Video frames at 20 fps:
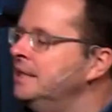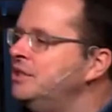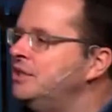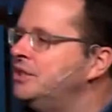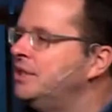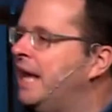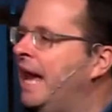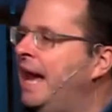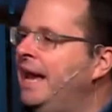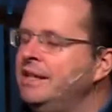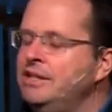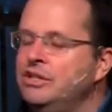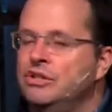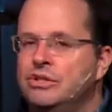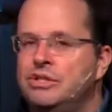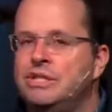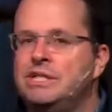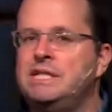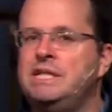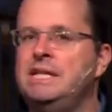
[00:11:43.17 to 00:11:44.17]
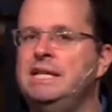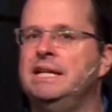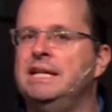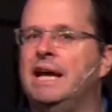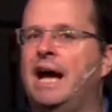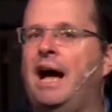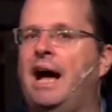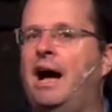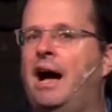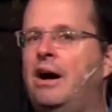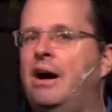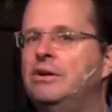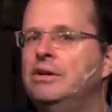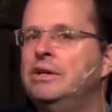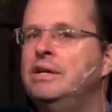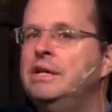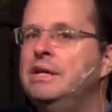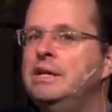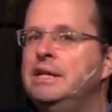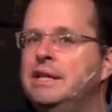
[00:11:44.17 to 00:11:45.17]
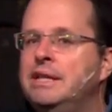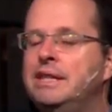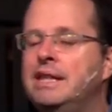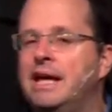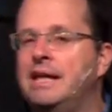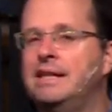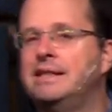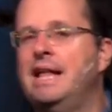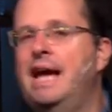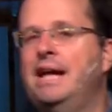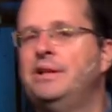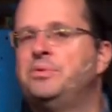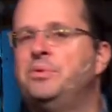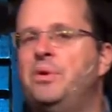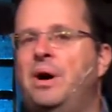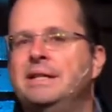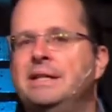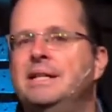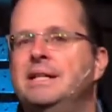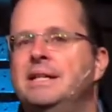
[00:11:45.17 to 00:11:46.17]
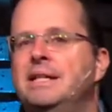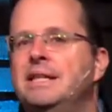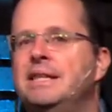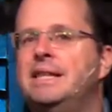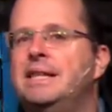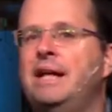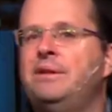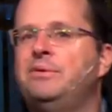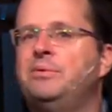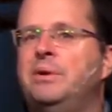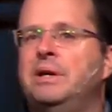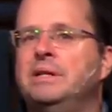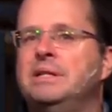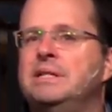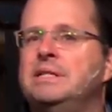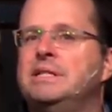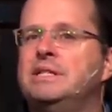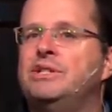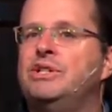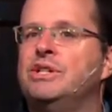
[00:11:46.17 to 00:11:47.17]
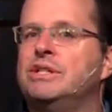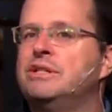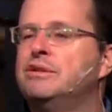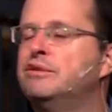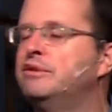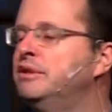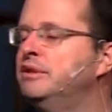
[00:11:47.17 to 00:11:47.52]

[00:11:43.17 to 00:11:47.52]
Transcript: can you see how, that one is just,